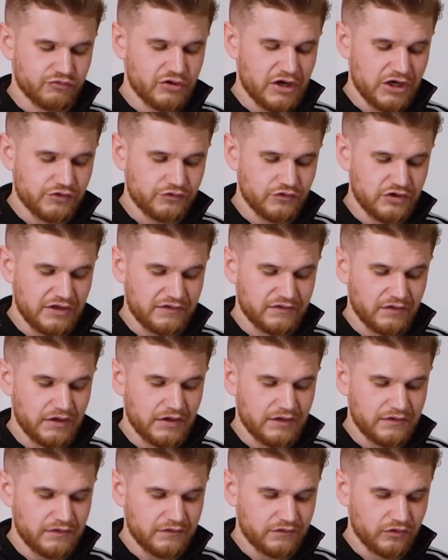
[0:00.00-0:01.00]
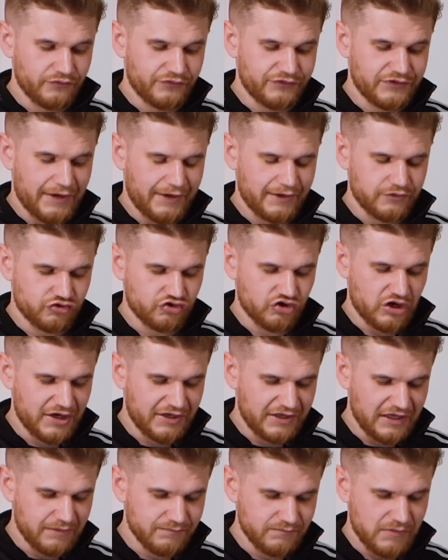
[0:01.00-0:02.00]
Rashford as a sort of second
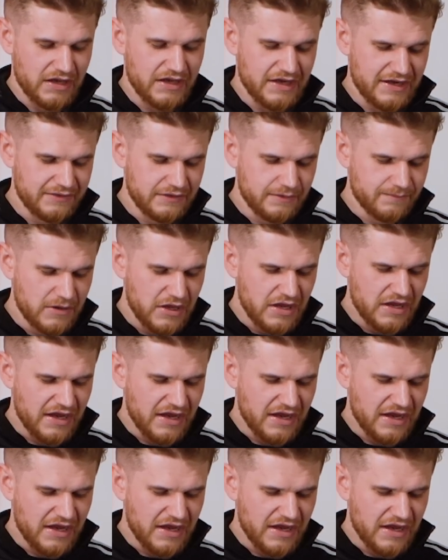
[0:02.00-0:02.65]
striker in behind them.